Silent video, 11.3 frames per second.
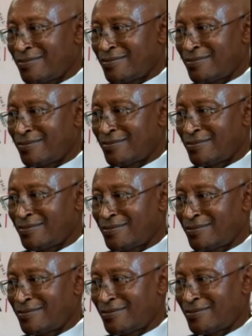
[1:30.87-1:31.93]

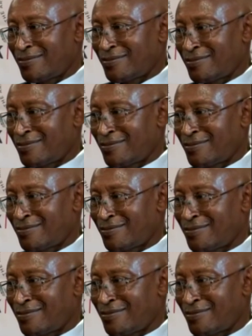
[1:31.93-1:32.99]

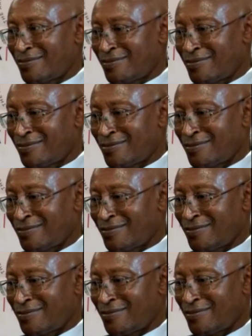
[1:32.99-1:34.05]

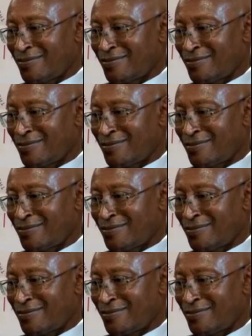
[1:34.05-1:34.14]
The person shown says nothing.